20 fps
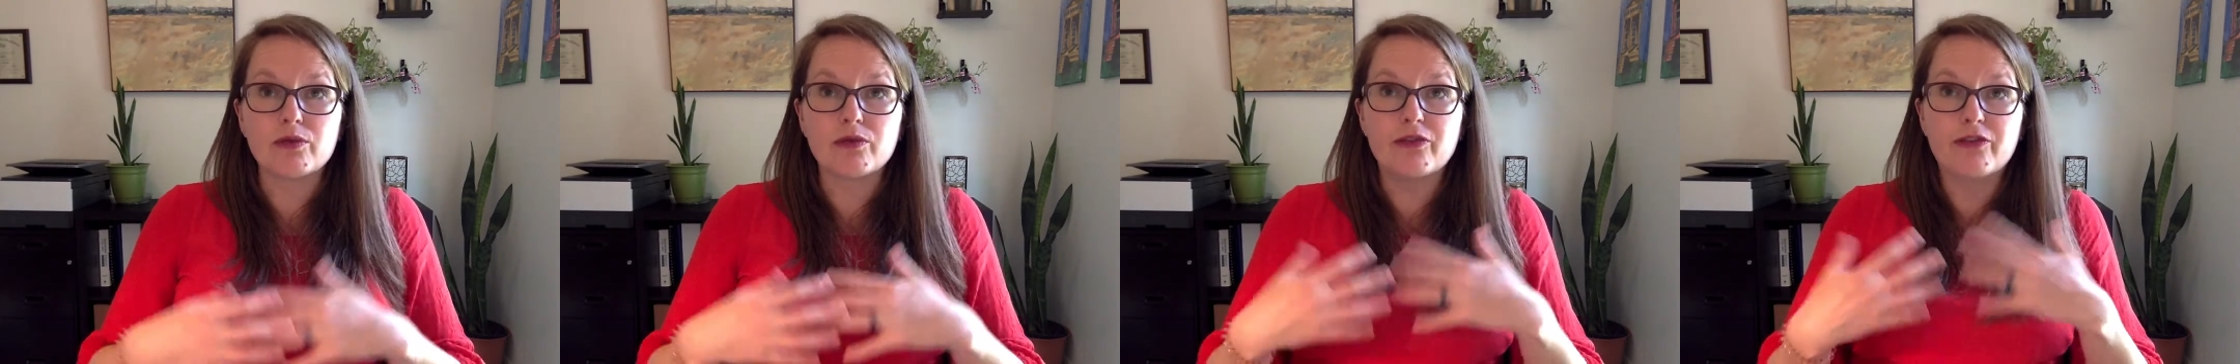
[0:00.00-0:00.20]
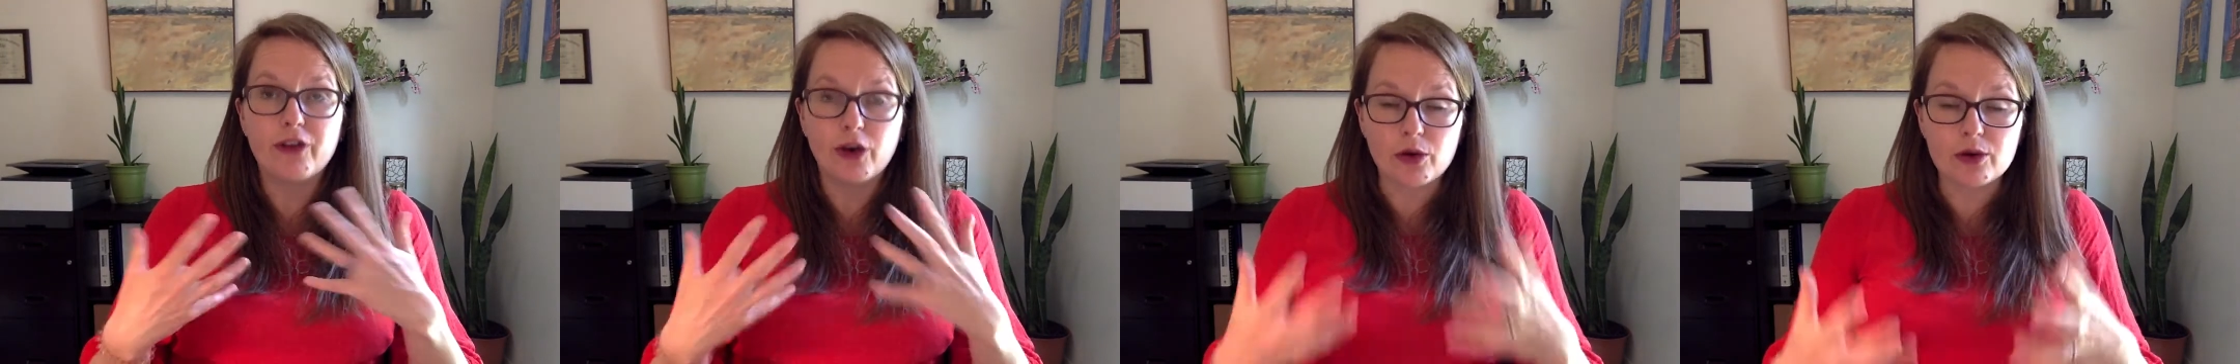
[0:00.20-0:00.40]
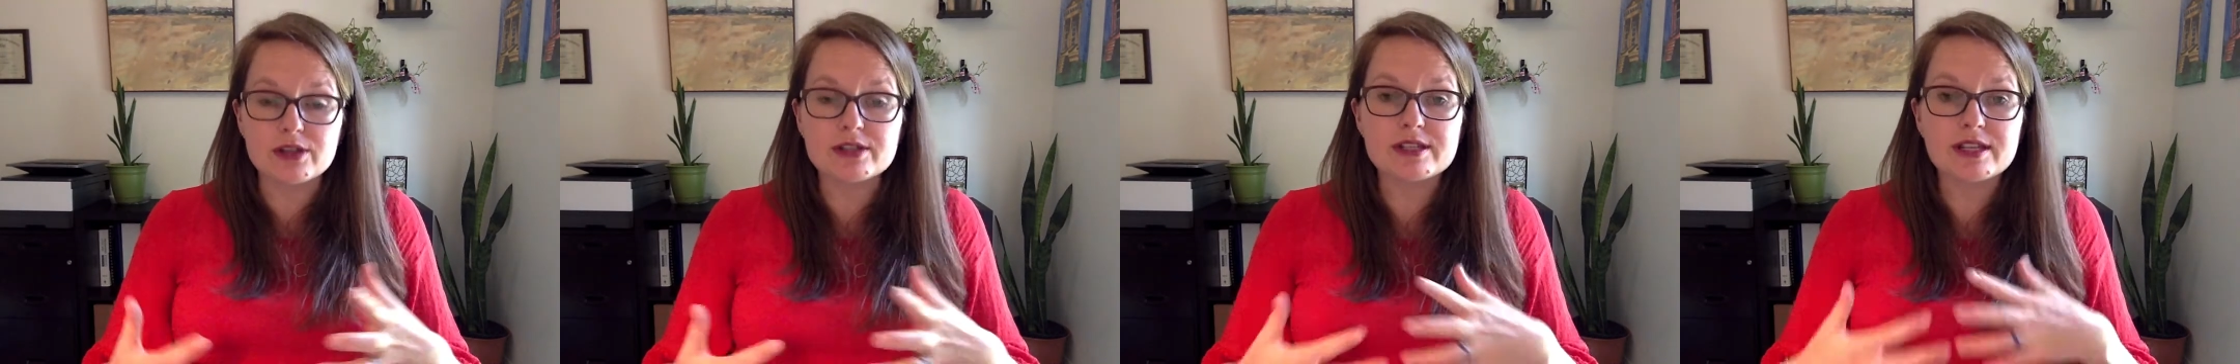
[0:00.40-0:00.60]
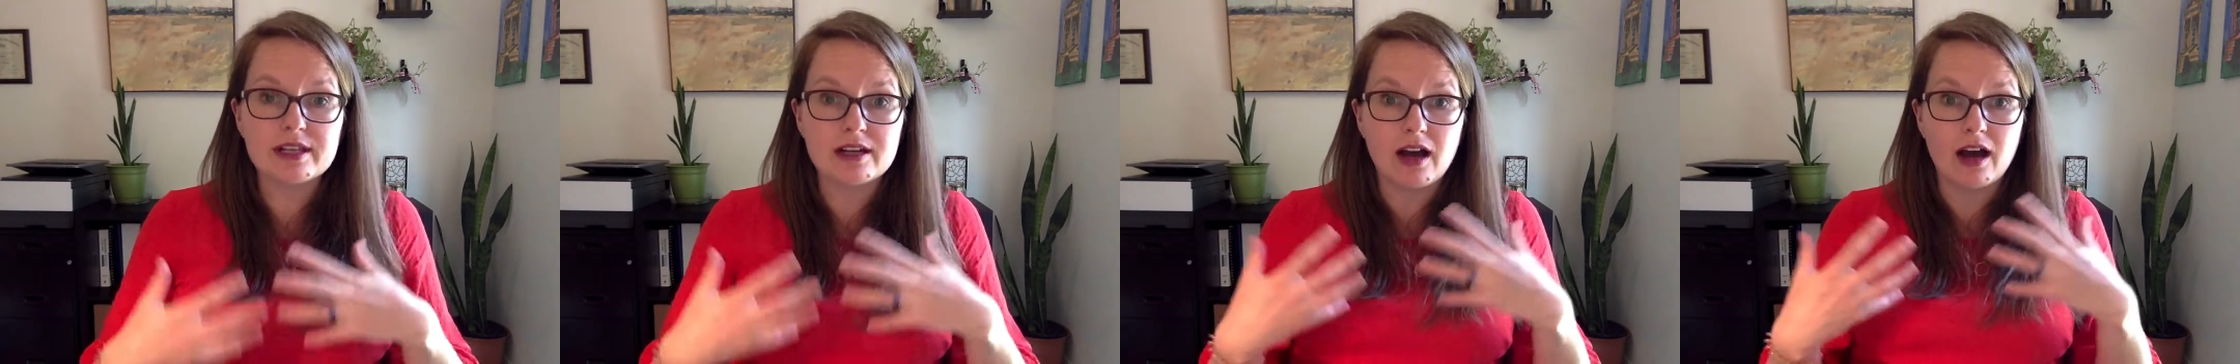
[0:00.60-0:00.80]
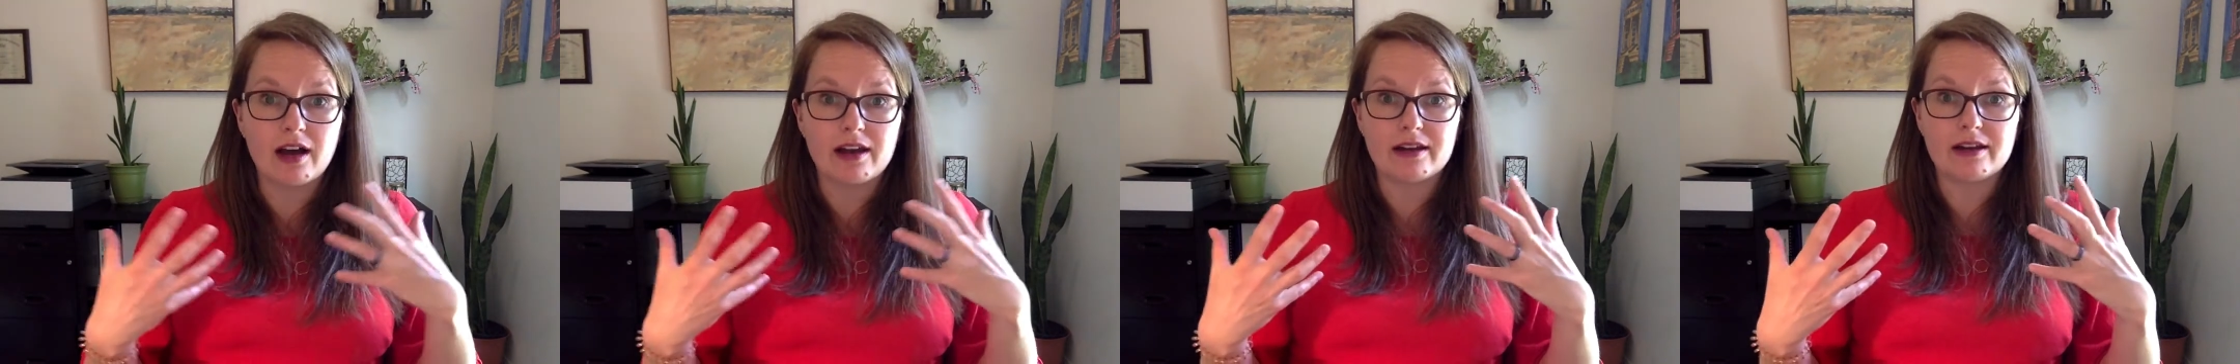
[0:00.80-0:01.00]
focusing
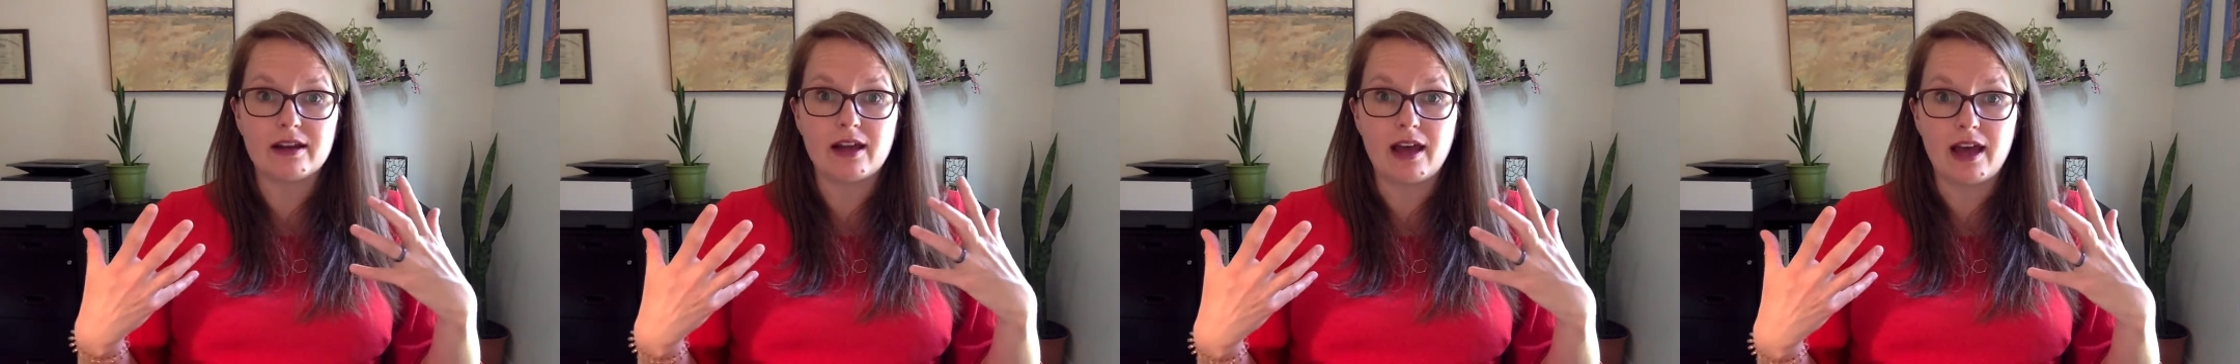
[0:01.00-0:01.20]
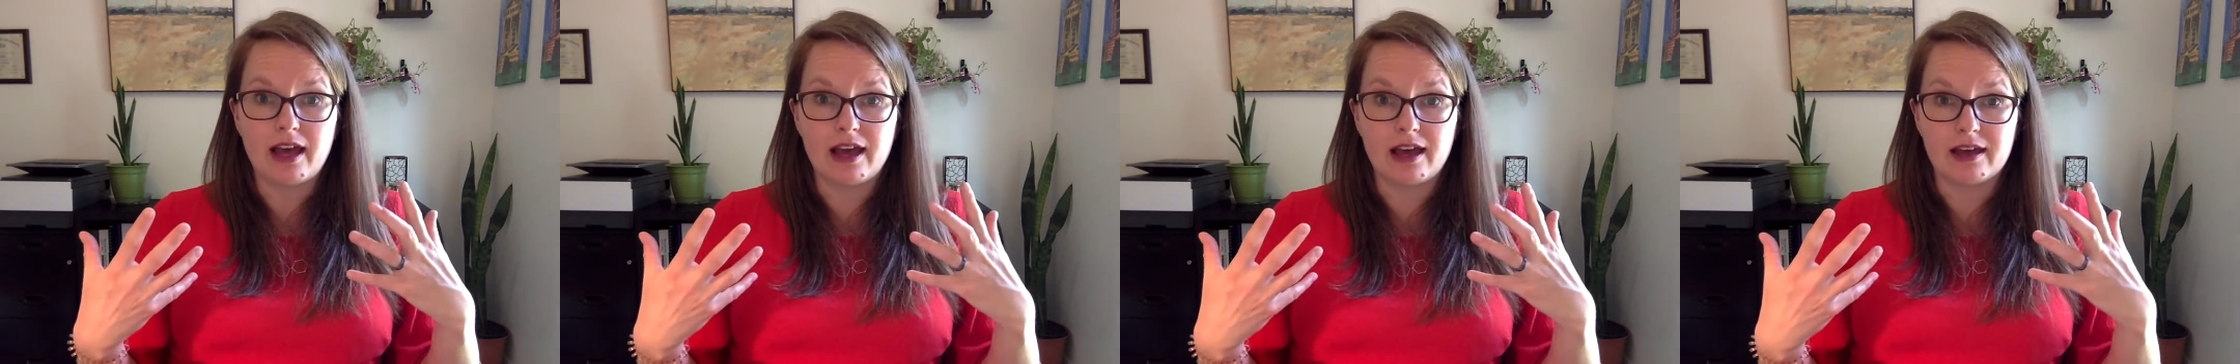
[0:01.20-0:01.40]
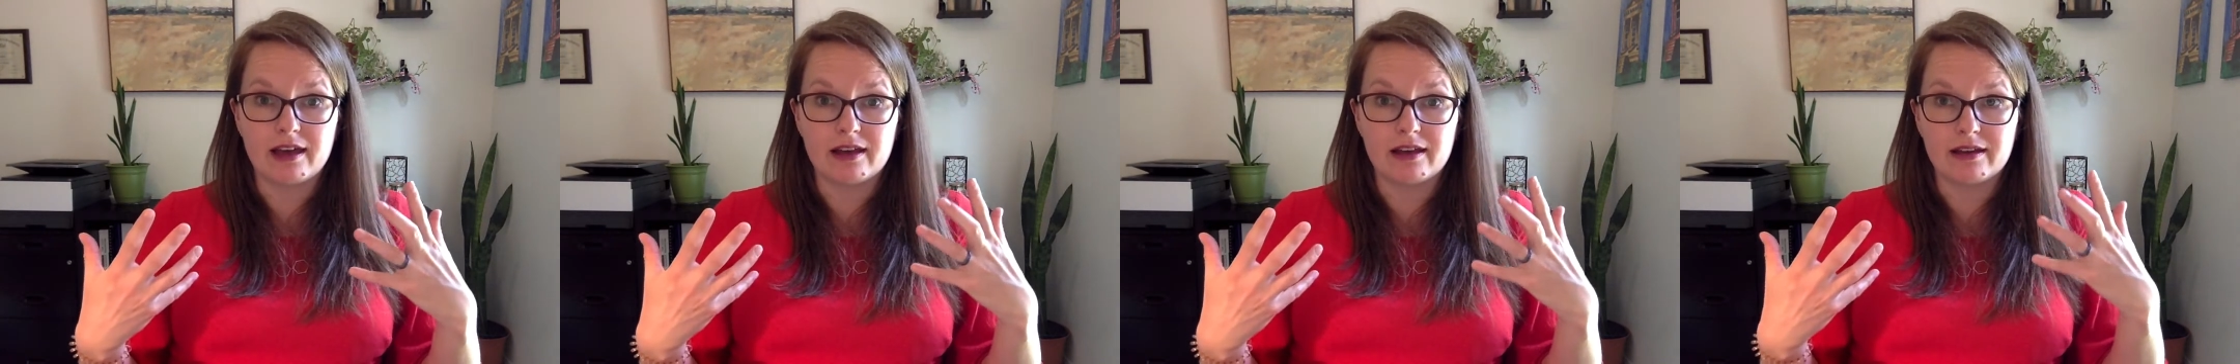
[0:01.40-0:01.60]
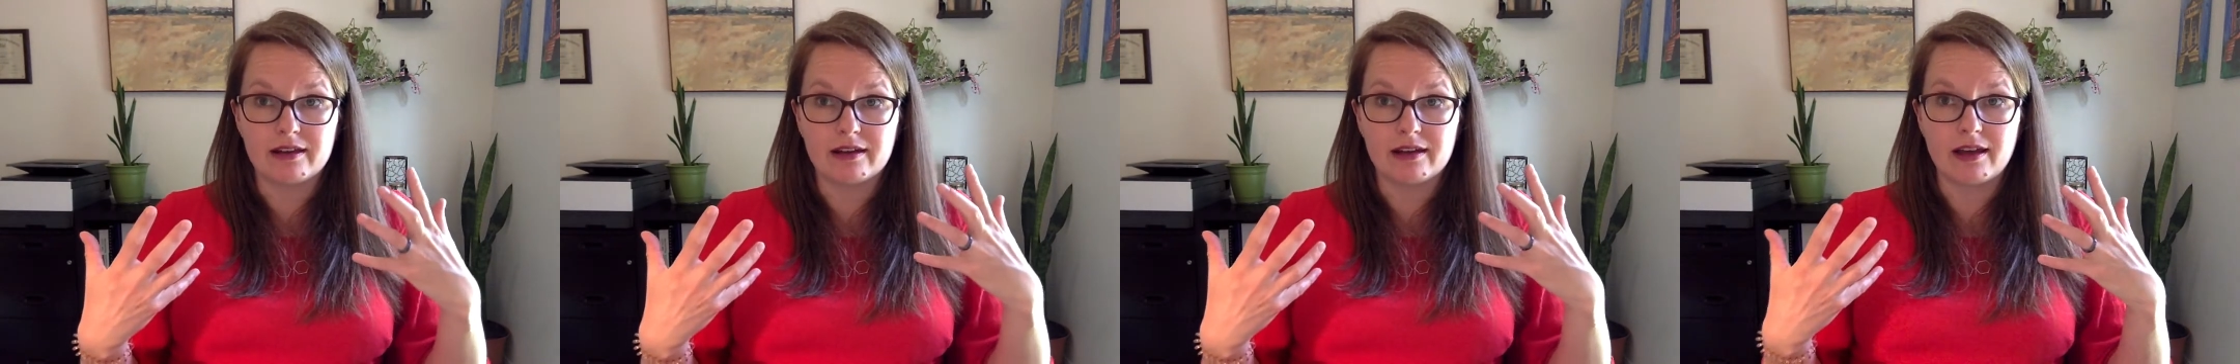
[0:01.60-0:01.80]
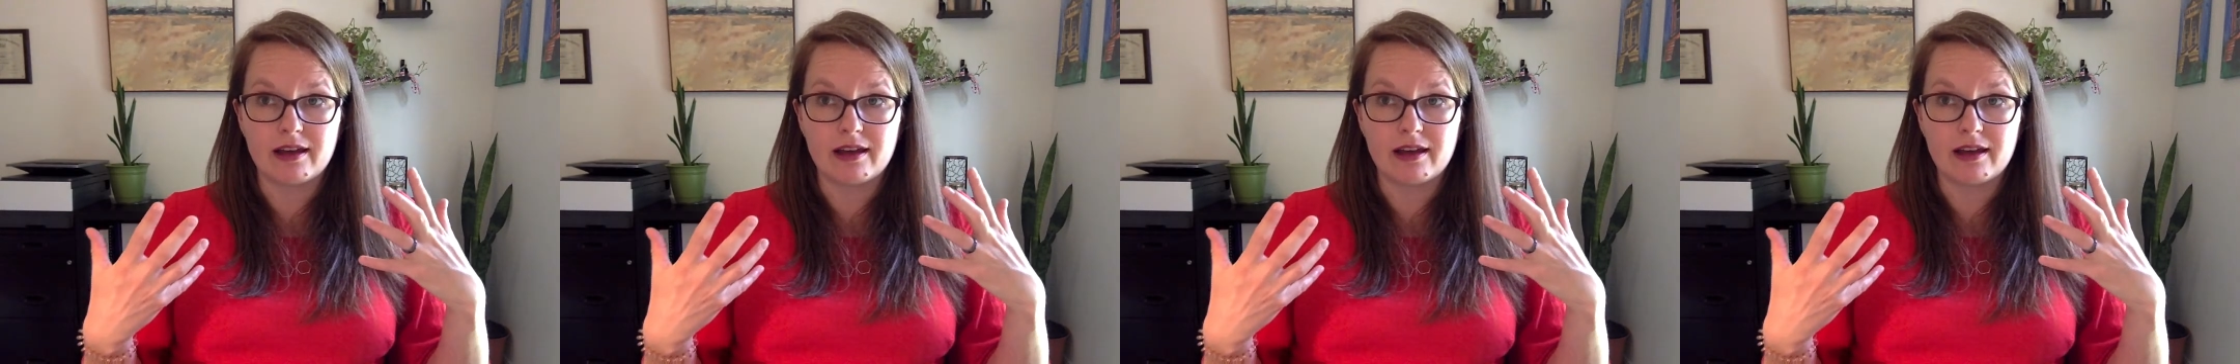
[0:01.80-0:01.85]
on and